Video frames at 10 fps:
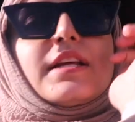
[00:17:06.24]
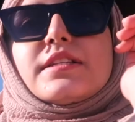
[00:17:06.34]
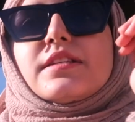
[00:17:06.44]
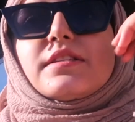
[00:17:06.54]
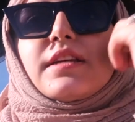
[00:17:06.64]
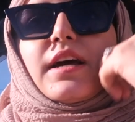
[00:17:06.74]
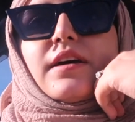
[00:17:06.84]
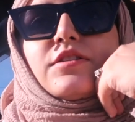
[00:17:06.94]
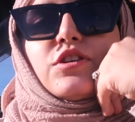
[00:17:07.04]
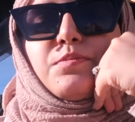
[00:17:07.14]
this is, yeah,
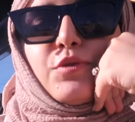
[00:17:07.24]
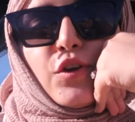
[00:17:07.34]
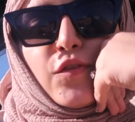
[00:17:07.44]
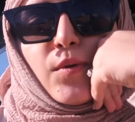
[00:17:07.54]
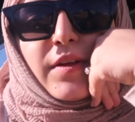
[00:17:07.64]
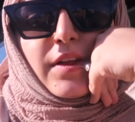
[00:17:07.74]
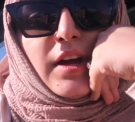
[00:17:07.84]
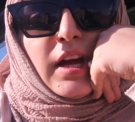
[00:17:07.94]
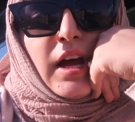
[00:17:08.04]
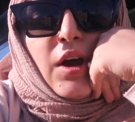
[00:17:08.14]
just beautiful weather.
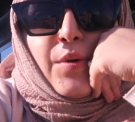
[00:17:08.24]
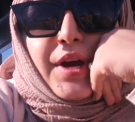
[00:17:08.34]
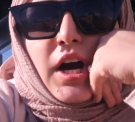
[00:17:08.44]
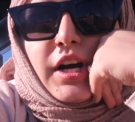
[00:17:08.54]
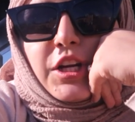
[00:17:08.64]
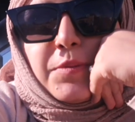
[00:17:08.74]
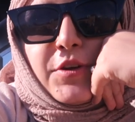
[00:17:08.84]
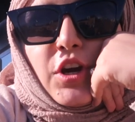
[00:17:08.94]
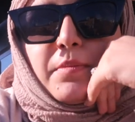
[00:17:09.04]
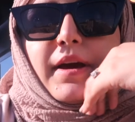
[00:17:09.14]
We are going to be
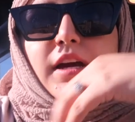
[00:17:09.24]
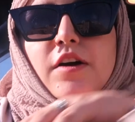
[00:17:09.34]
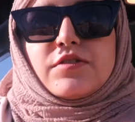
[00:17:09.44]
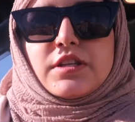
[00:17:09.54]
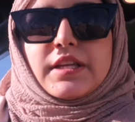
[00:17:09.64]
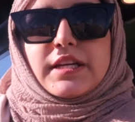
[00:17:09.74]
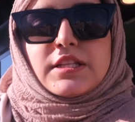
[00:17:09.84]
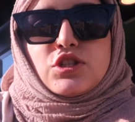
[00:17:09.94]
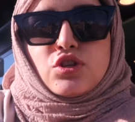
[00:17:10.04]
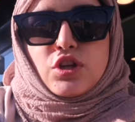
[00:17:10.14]
going back after this
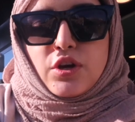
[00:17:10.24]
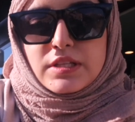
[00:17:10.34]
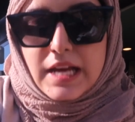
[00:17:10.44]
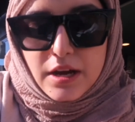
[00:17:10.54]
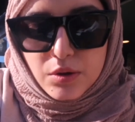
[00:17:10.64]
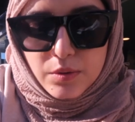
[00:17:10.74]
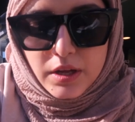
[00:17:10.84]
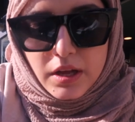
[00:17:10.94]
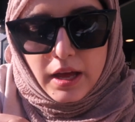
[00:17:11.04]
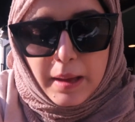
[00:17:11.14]
to the hotel
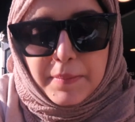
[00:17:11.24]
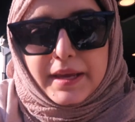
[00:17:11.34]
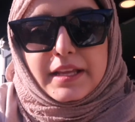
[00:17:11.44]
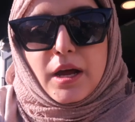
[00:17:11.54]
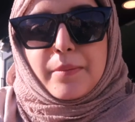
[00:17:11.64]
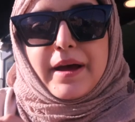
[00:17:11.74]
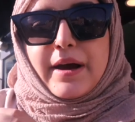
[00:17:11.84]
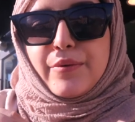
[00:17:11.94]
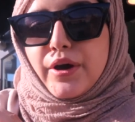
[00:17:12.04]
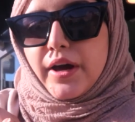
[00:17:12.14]
and picking up
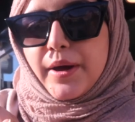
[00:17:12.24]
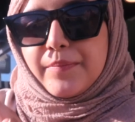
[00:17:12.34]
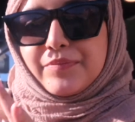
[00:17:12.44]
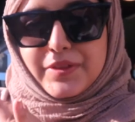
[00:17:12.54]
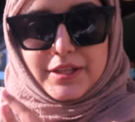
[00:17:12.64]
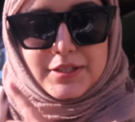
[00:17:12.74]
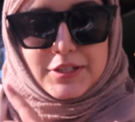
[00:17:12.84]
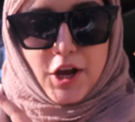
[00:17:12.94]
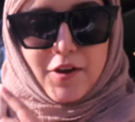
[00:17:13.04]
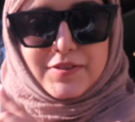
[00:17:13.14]
our
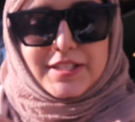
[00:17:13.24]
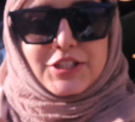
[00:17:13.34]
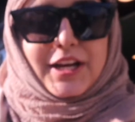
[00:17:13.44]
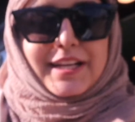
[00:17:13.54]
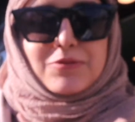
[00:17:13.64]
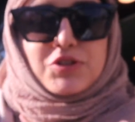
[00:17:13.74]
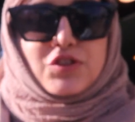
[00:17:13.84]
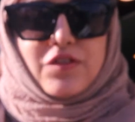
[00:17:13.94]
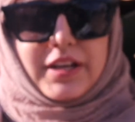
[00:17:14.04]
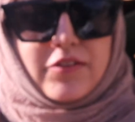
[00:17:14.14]
scarves and jackets, which
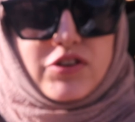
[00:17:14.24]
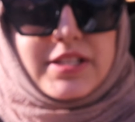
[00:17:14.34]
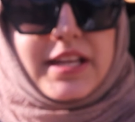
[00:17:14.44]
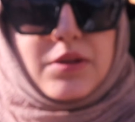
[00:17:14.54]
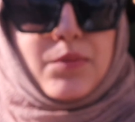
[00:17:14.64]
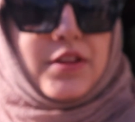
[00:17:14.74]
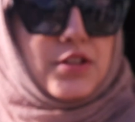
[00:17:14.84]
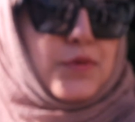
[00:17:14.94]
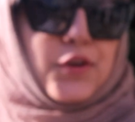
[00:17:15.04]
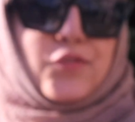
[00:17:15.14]
is funny. I've just said the
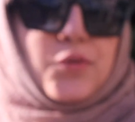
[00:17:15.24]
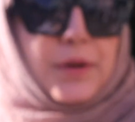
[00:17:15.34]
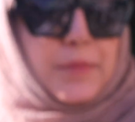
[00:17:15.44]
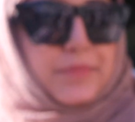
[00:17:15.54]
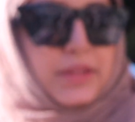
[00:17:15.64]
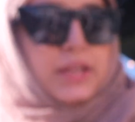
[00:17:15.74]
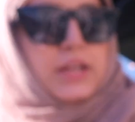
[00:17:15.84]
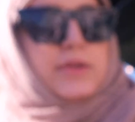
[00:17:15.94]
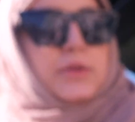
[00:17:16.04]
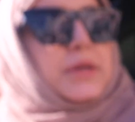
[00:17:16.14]
weather's beautiful, but
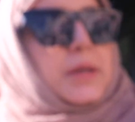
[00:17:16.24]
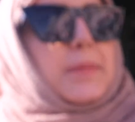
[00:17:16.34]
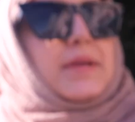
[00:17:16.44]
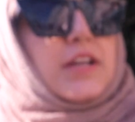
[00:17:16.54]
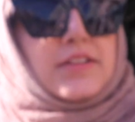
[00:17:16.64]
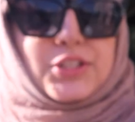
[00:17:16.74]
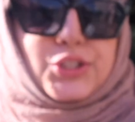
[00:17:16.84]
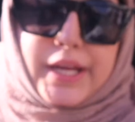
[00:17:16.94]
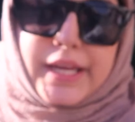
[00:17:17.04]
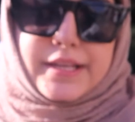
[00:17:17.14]
we're picking up our scarves and
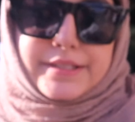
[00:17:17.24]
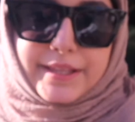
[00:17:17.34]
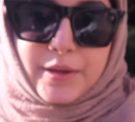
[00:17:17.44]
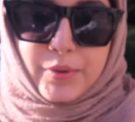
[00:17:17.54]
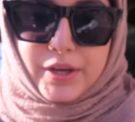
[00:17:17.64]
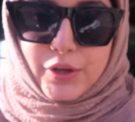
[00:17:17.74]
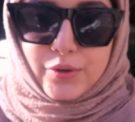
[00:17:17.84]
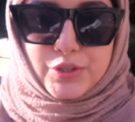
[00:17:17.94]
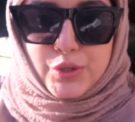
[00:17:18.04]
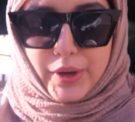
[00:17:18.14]
jackets, and then we are
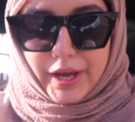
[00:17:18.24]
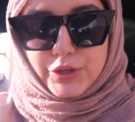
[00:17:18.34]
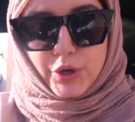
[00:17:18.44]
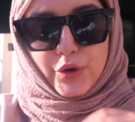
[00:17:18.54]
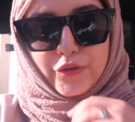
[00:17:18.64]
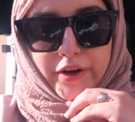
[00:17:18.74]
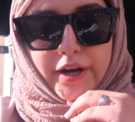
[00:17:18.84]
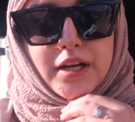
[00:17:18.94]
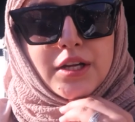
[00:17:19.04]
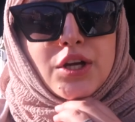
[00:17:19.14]
going to head over